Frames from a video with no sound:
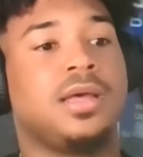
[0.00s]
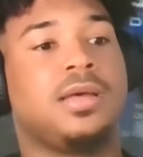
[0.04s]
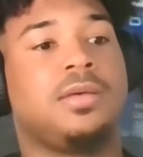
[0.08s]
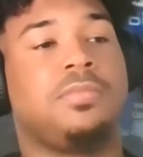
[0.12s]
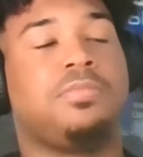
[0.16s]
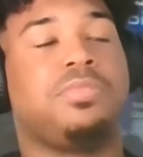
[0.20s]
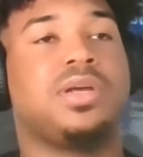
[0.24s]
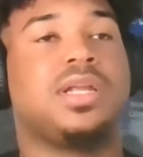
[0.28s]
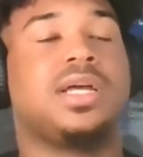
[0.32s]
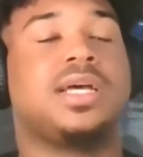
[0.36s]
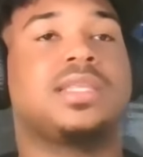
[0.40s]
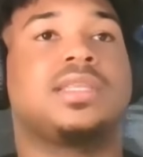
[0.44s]

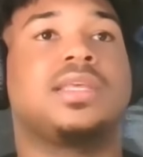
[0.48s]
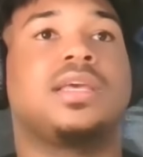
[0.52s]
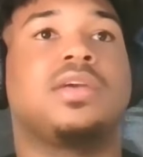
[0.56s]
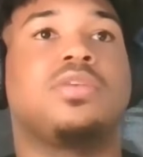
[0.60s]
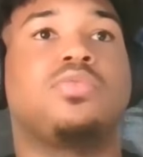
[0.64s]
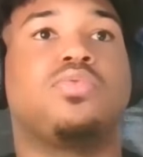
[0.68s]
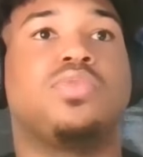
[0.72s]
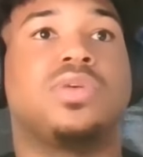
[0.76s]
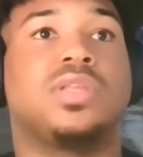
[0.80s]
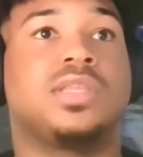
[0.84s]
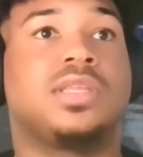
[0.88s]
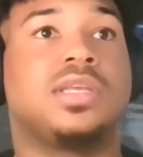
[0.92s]
But I
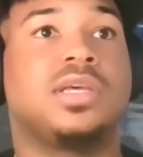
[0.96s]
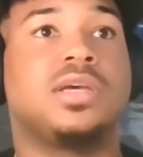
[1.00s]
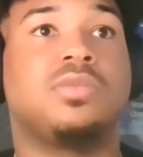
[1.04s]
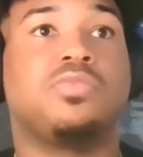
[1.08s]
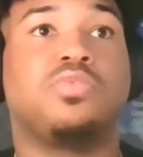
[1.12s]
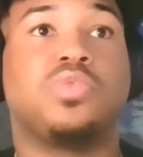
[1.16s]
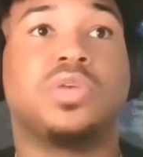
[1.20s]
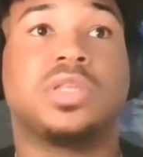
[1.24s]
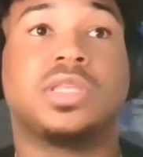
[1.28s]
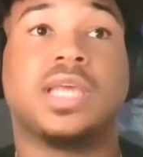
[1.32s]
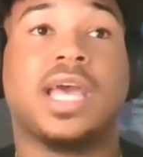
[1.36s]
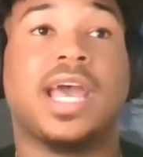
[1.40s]
think with them,
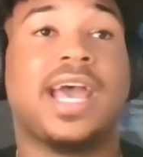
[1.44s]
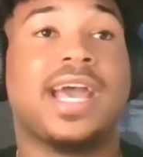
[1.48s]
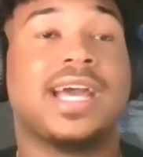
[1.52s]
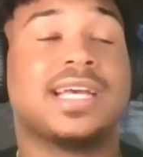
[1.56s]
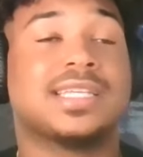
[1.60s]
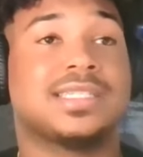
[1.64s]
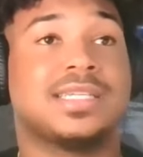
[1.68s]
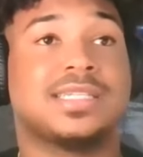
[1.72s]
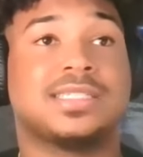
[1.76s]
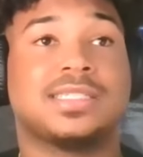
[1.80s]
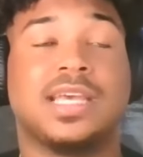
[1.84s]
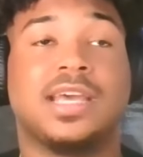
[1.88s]
with the
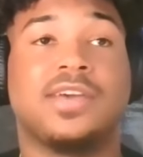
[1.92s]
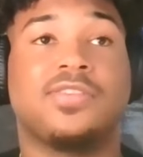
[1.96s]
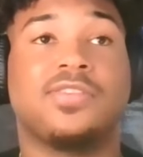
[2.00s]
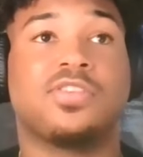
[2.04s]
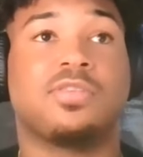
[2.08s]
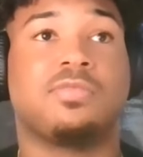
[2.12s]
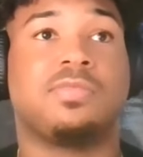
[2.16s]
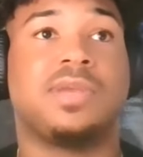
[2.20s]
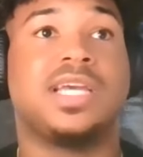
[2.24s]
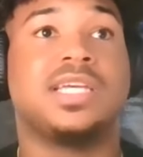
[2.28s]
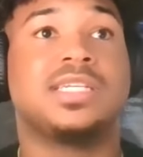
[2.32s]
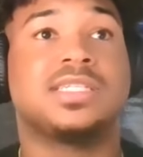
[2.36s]
access to
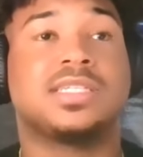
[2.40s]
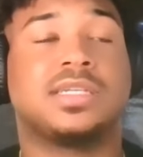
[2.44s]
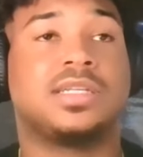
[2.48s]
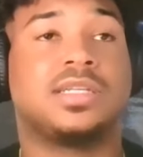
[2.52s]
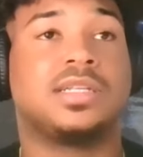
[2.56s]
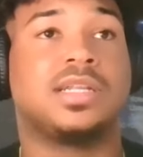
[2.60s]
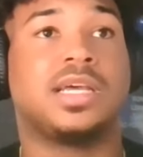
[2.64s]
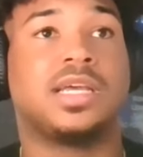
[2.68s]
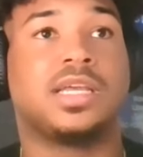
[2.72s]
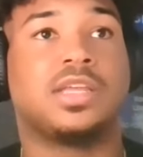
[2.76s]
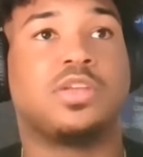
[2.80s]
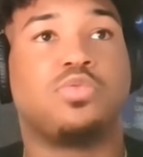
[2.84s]
information,
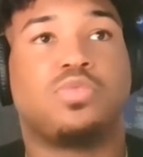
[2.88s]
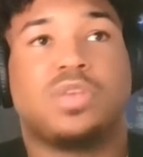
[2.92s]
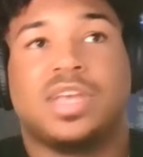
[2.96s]
like you